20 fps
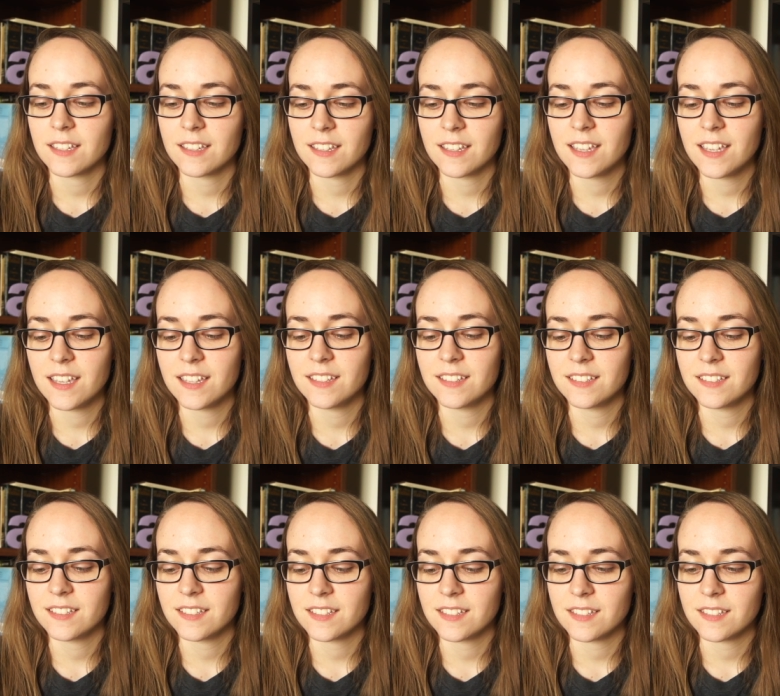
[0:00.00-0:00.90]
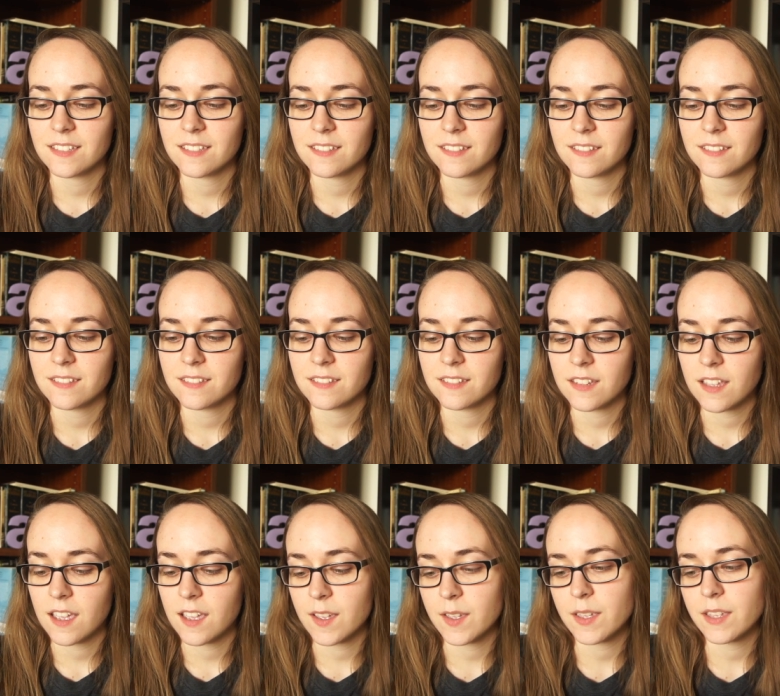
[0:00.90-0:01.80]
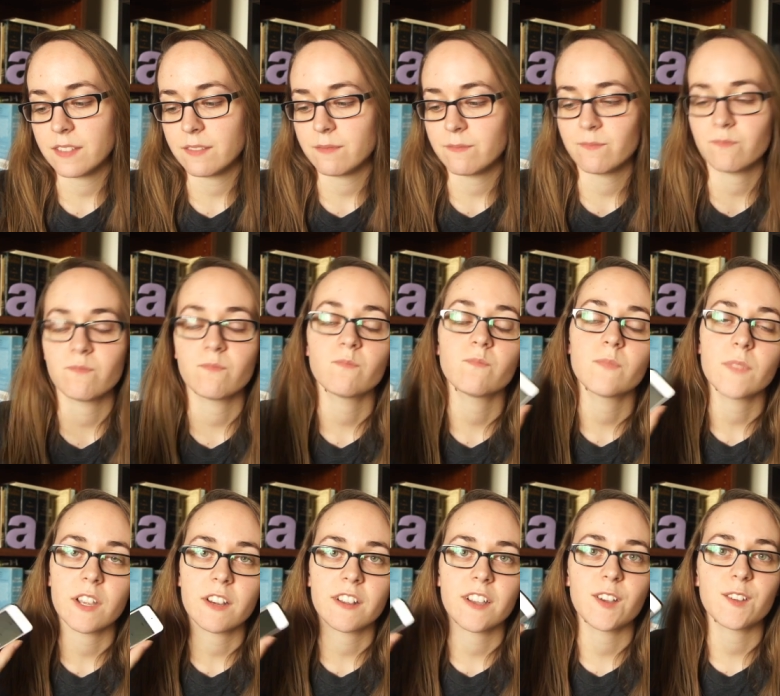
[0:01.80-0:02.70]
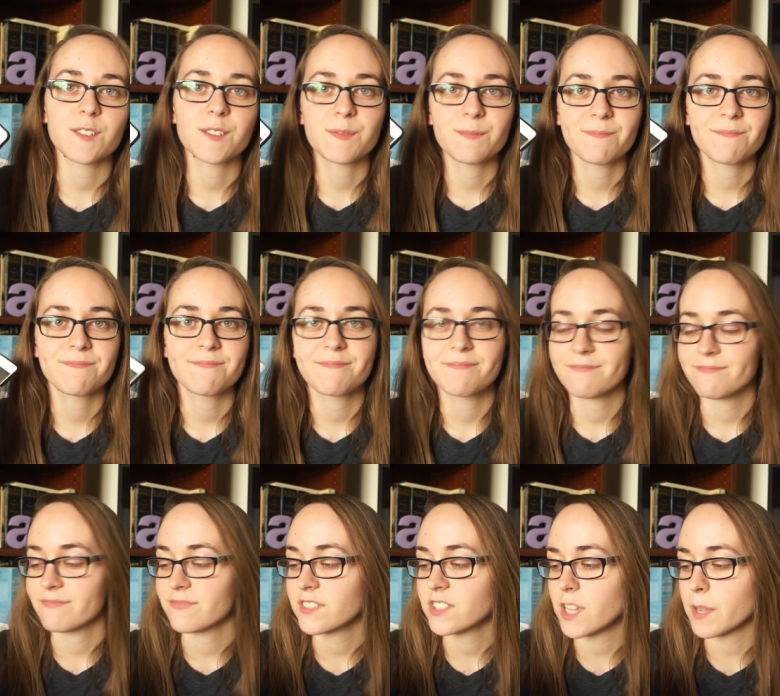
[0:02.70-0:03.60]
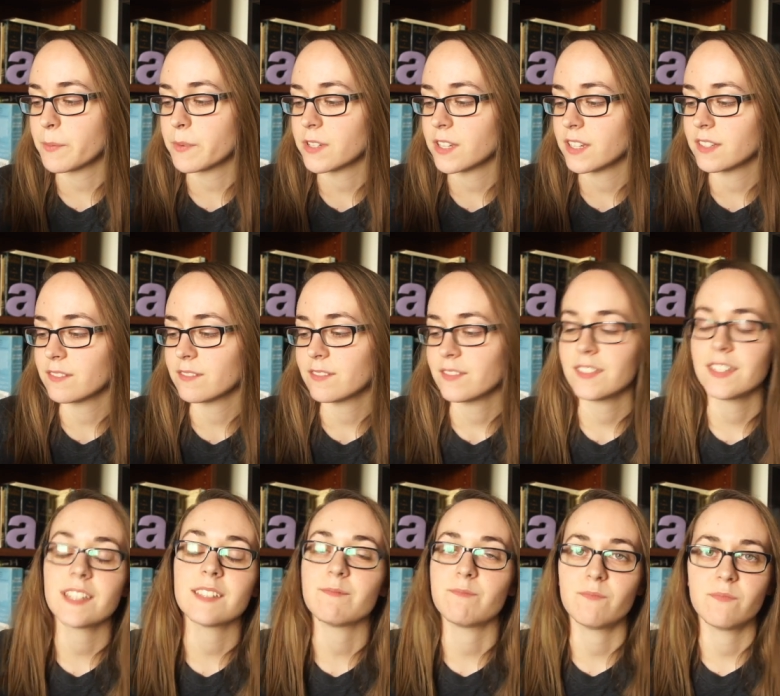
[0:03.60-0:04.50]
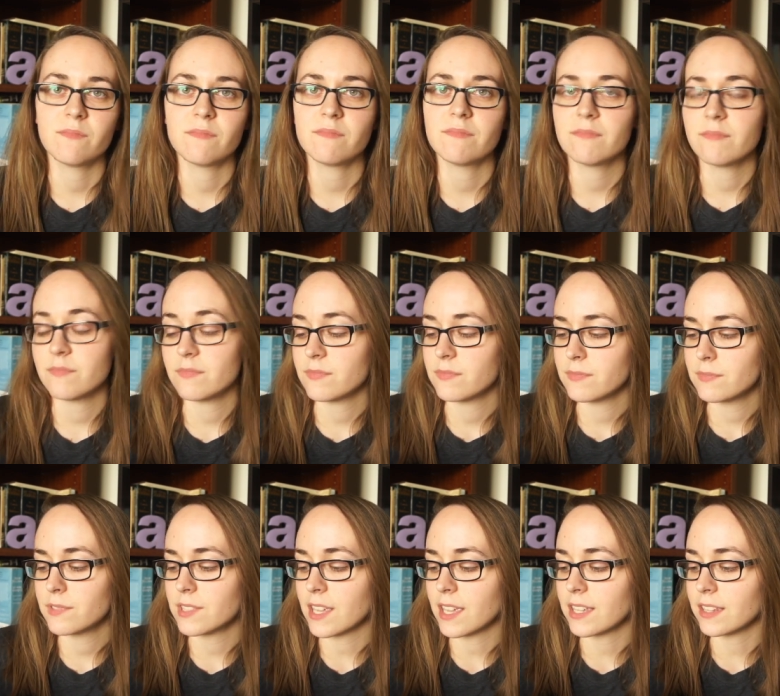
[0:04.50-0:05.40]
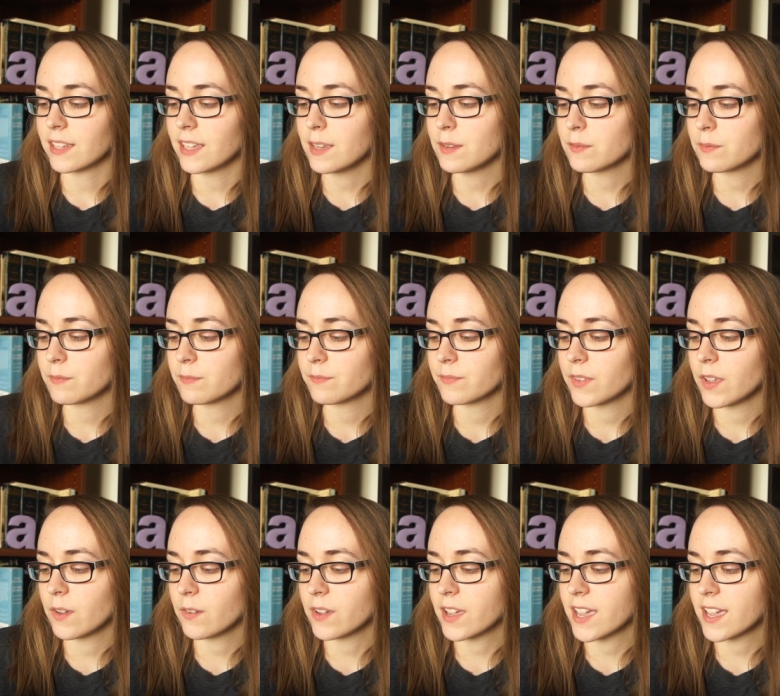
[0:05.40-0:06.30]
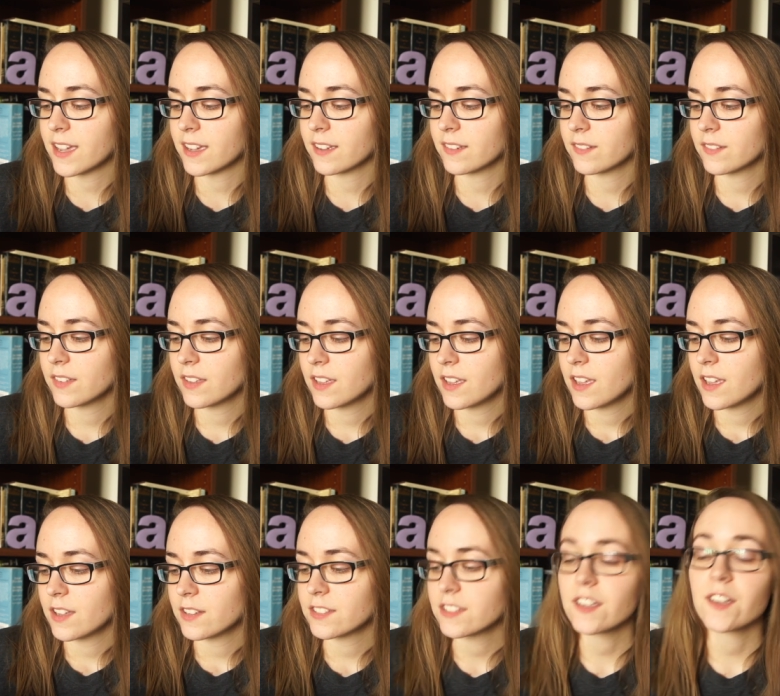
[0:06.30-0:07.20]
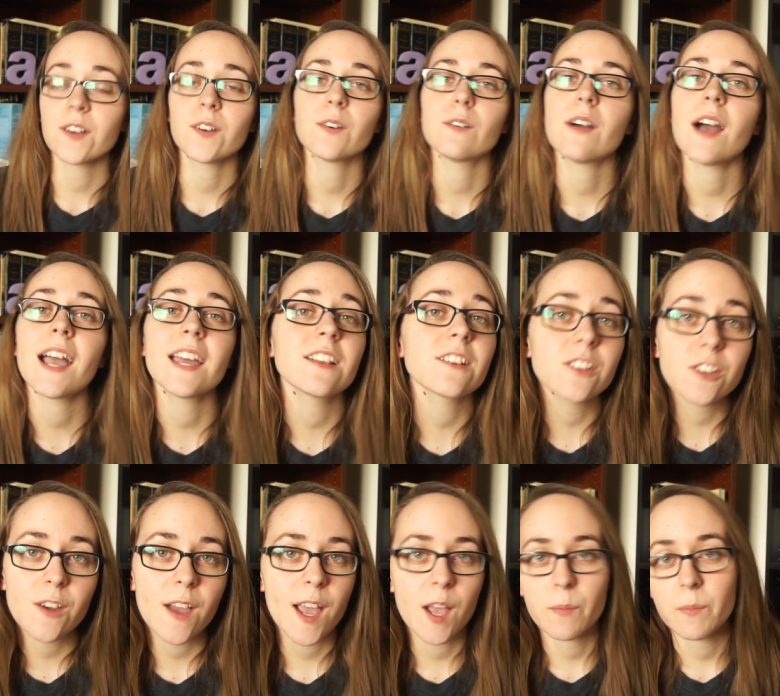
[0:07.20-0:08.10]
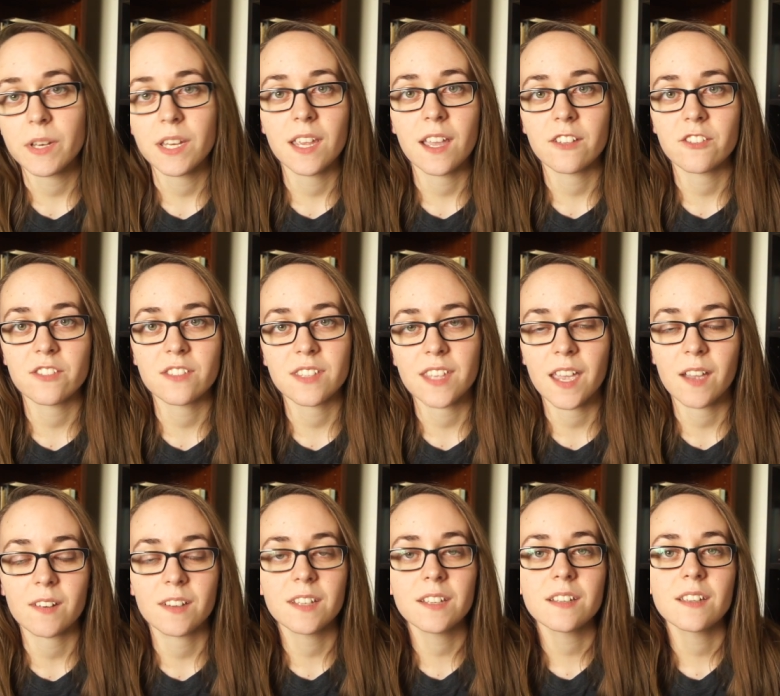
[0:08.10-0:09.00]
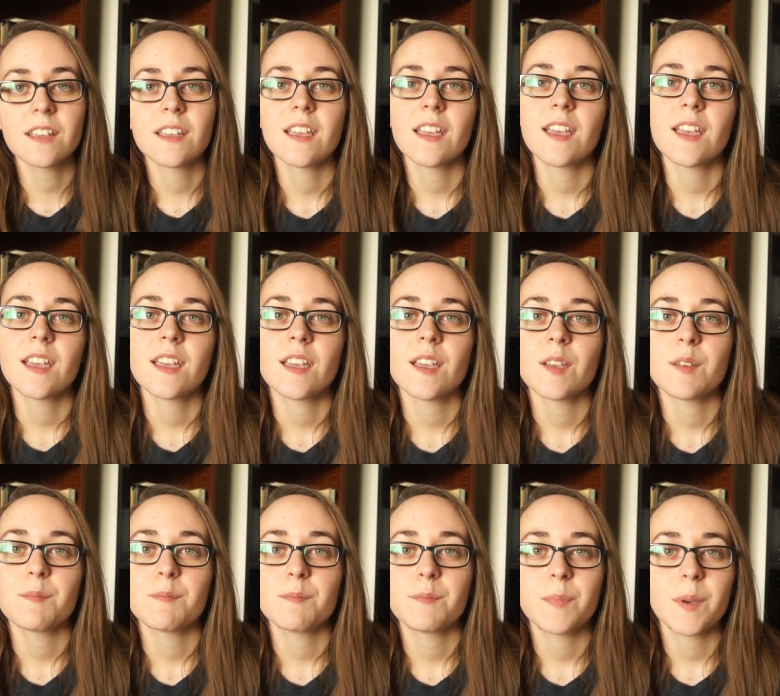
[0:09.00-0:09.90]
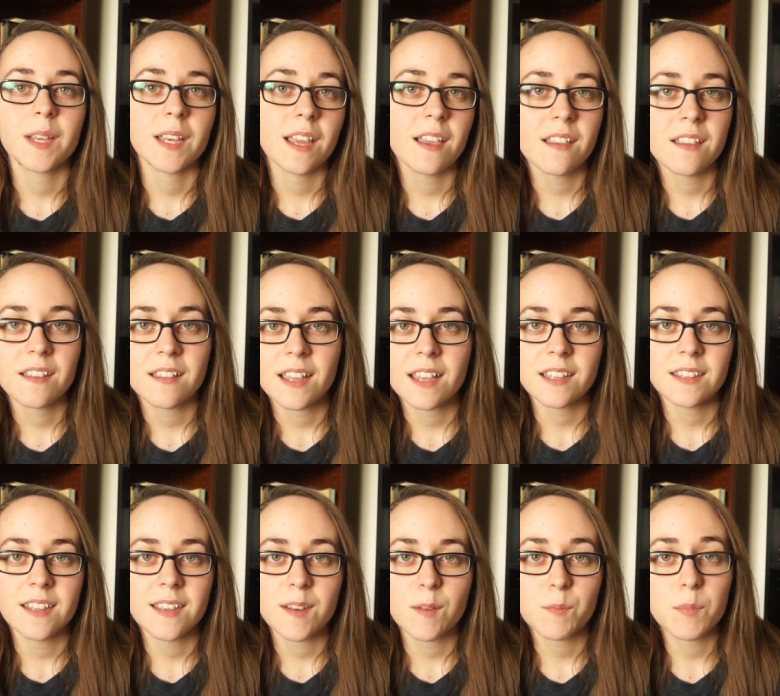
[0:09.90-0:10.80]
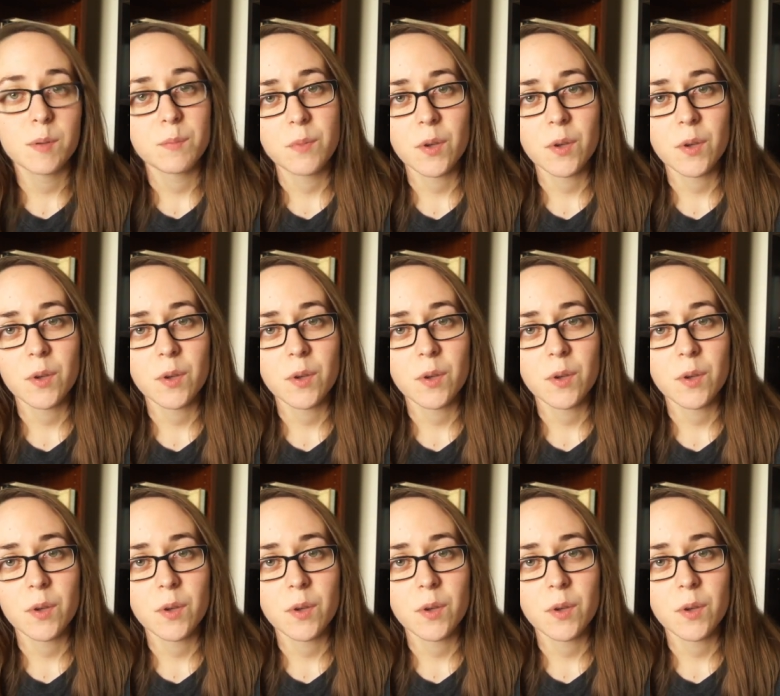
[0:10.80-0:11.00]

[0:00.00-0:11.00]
and uh, it, there it goes. Timer done. The second light. Okay. So, I don't know how many I just counted, but I'll add that up in